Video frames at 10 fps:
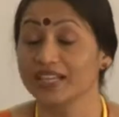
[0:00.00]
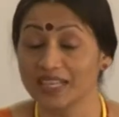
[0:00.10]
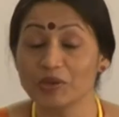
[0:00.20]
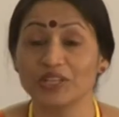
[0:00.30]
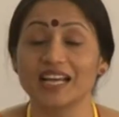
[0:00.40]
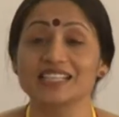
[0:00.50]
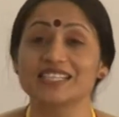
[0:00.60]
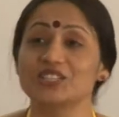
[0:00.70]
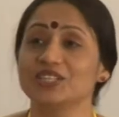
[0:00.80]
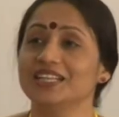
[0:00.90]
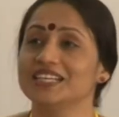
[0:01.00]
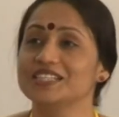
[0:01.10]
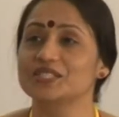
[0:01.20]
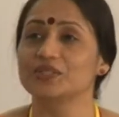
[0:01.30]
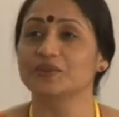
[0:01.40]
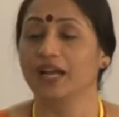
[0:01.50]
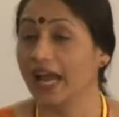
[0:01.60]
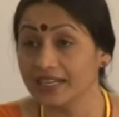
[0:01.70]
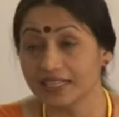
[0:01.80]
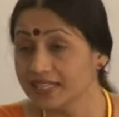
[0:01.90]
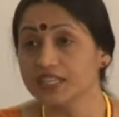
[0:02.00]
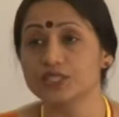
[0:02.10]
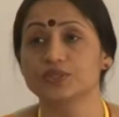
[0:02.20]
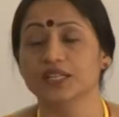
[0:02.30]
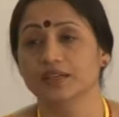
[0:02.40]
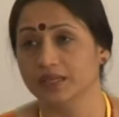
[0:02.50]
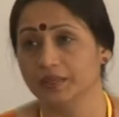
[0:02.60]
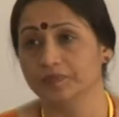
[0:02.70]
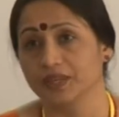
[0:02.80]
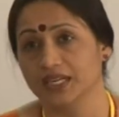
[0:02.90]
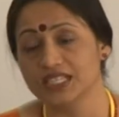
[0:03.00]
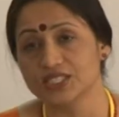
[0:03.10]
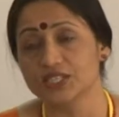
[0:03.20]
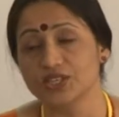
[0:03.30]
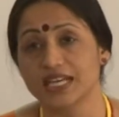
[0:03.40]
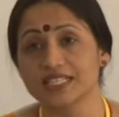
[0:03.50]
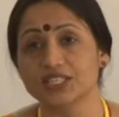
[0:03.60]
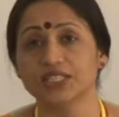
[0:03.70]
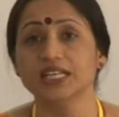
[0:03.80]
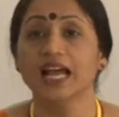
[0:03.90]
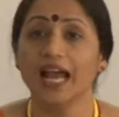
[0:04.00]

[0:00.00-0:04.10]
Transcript: democratization leads to, and leading to decentralization,